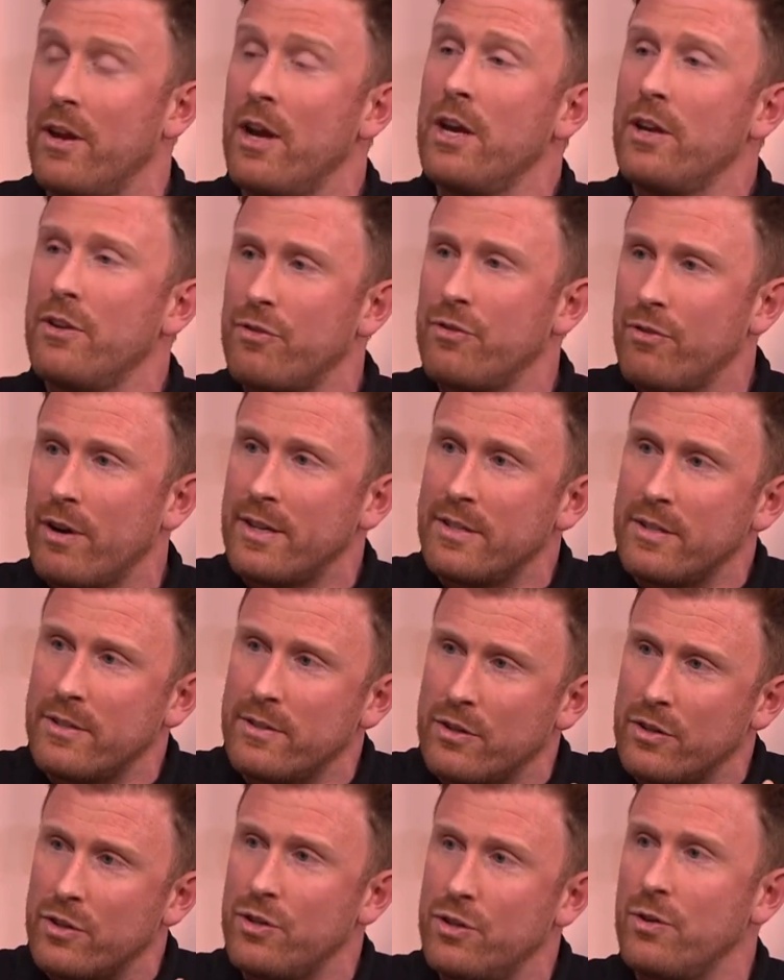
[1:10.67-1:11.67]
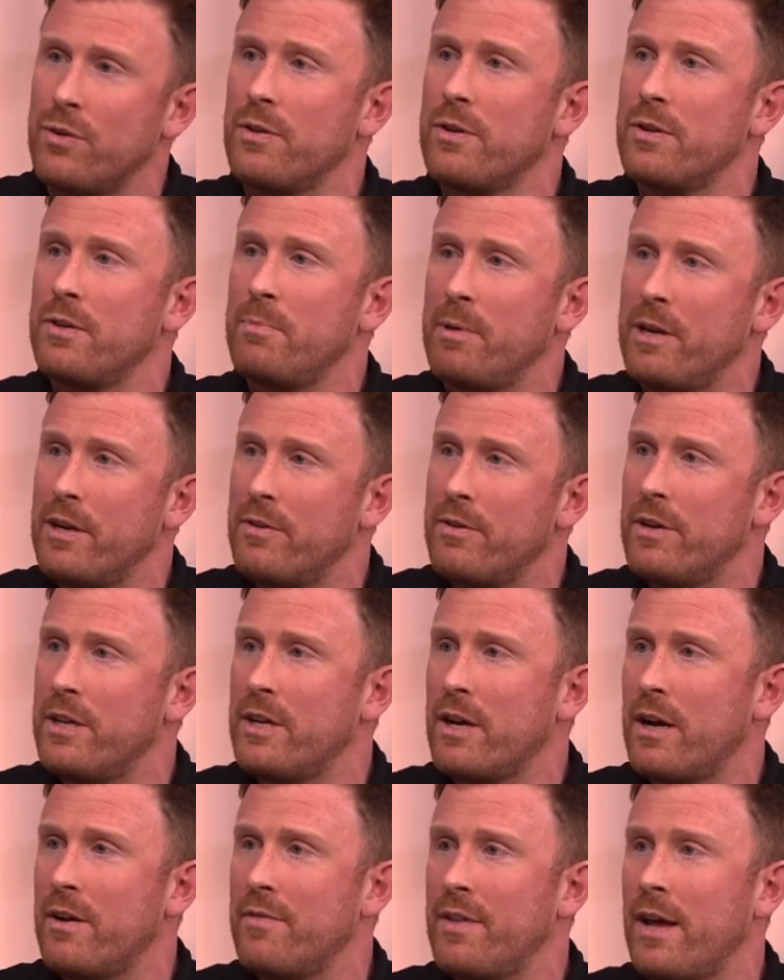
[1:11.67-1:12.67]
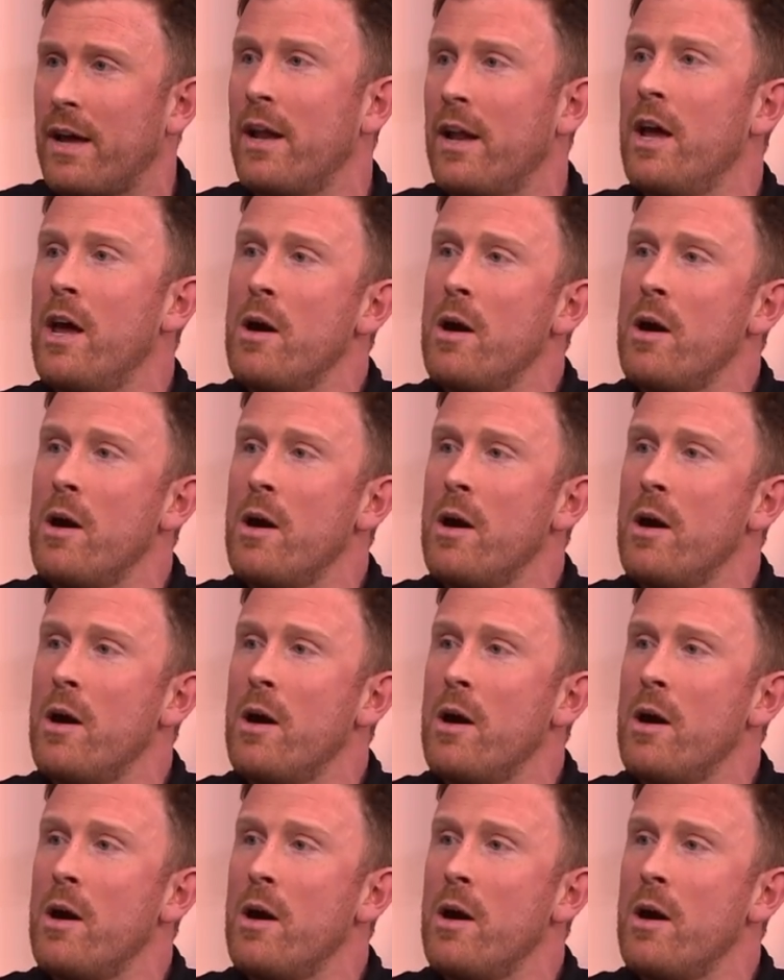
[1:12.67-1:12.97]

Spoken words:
Stress is a short period of that,